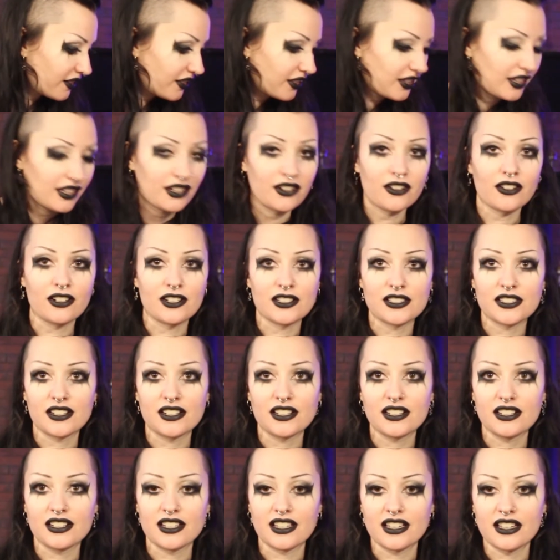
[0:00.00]
yarn isn't
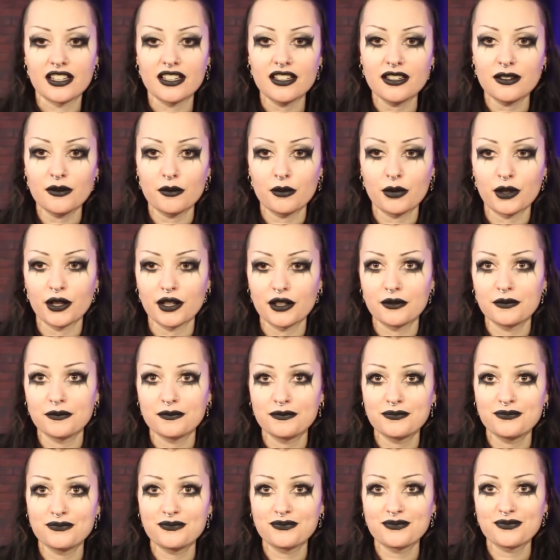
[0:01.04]
in here, but
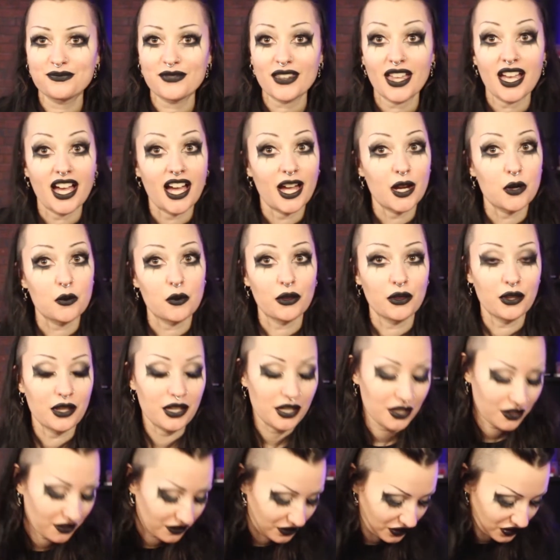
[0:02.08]
I won the
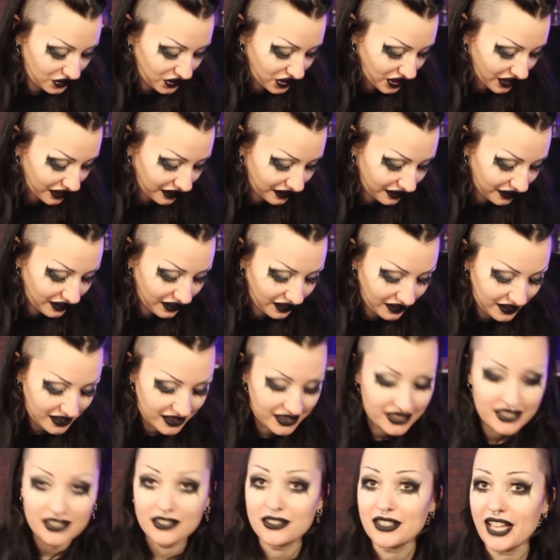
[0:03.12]
yarn chicken. I
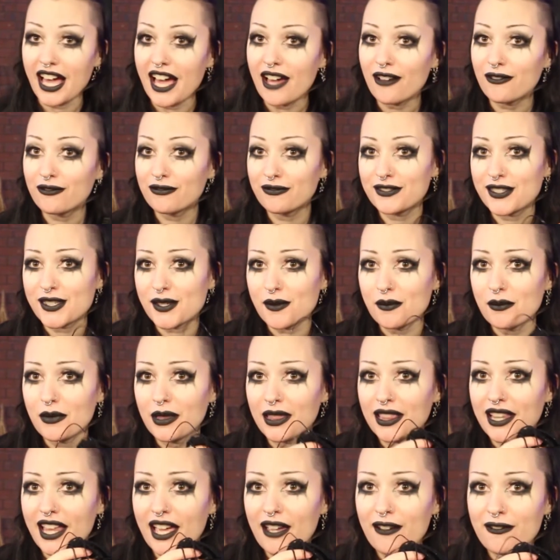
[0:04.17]
still have some
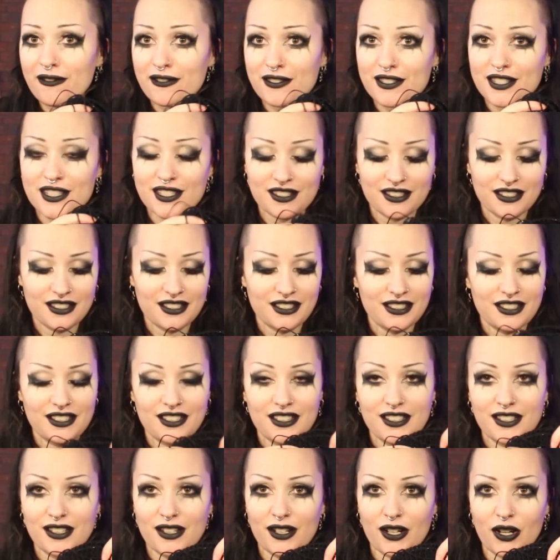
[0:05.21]
left
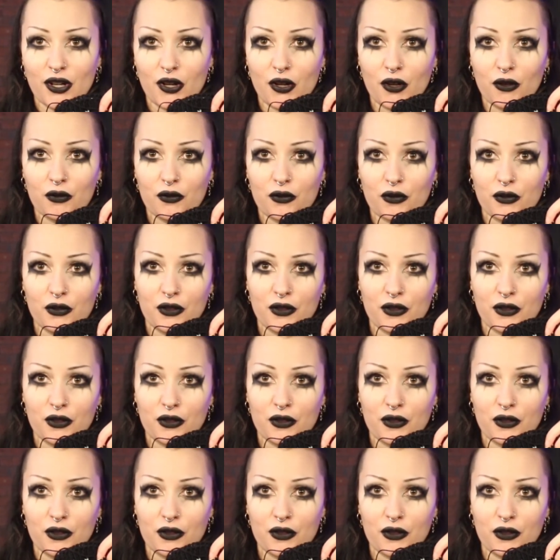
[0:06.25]
of